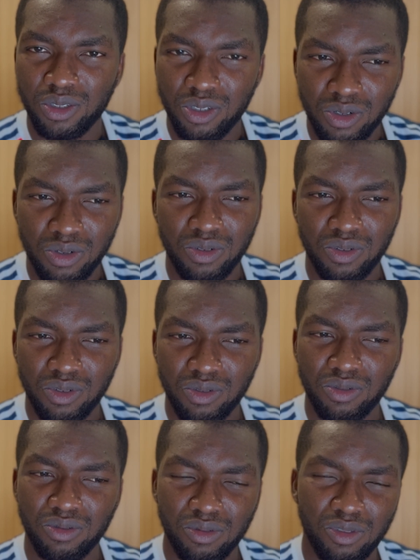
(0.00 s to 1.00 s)

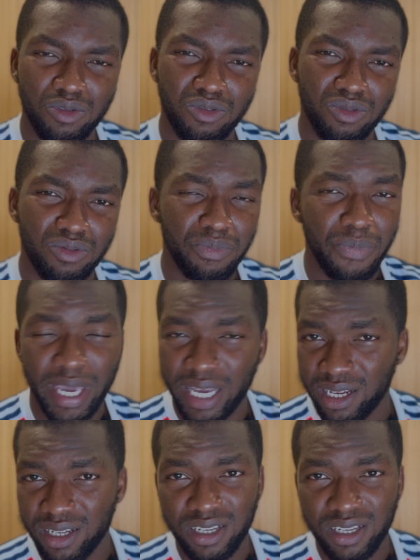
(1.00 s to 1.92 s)
to make